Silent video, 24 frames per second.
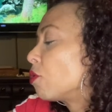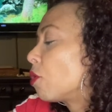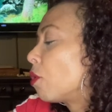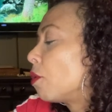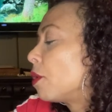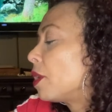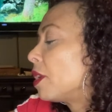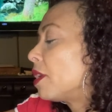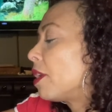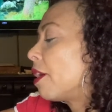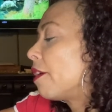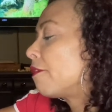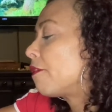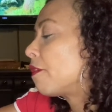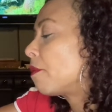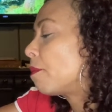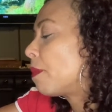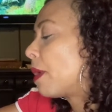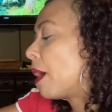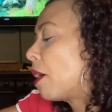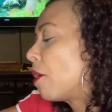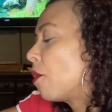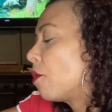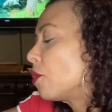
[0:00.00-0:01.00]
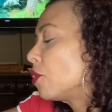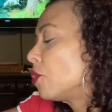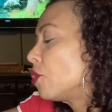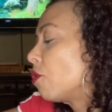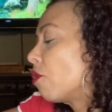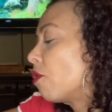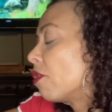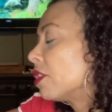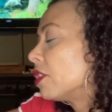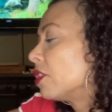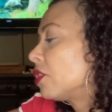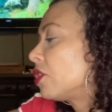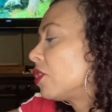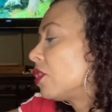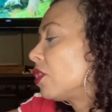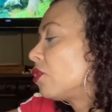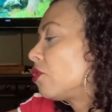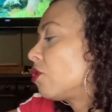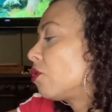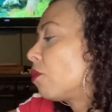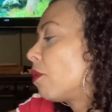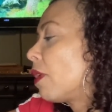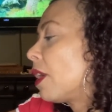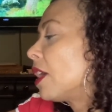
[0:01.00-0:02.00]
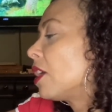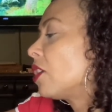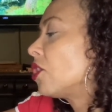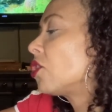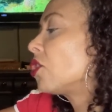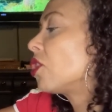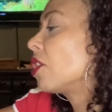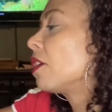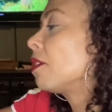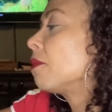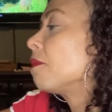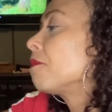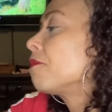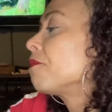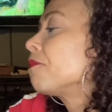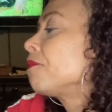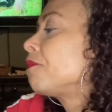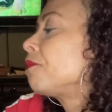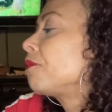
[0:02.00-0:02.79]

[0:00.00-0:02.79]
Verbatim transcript: know enough about your situation,